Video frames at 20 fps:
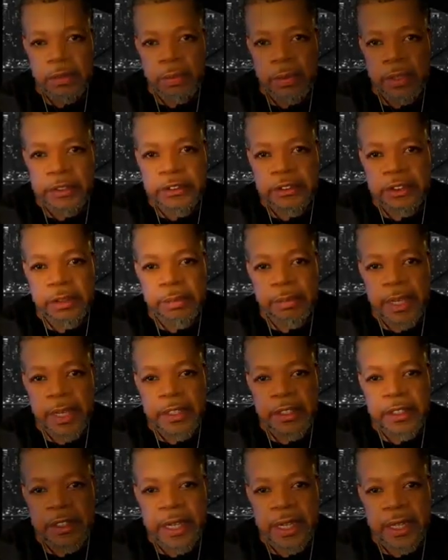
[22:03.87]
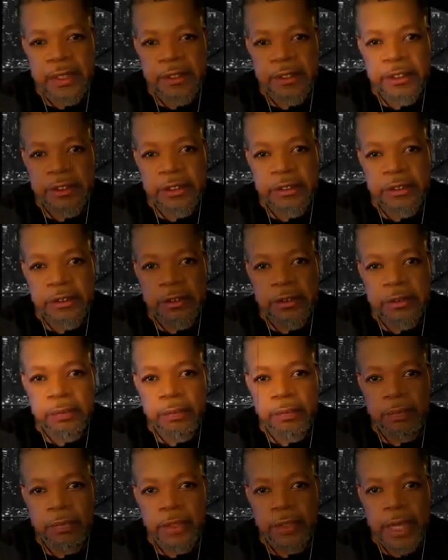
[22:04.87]
wisdom and intelligence
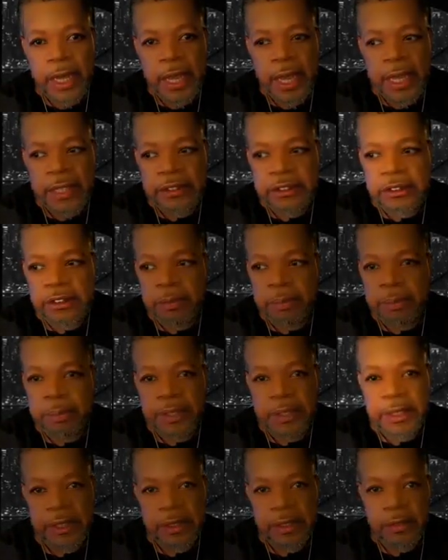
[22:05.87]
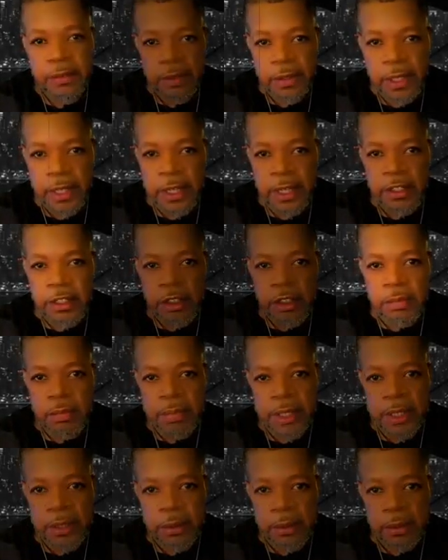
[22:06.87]
has to be in the
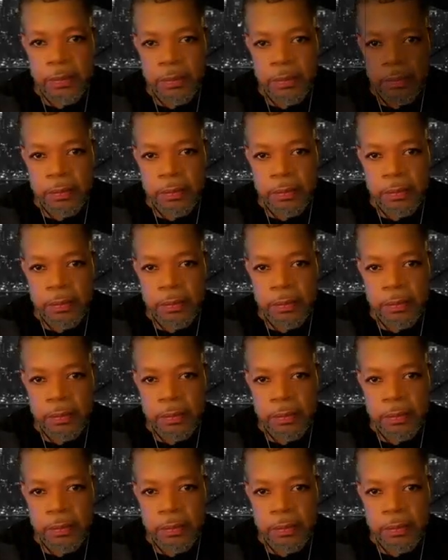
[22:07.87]
middle,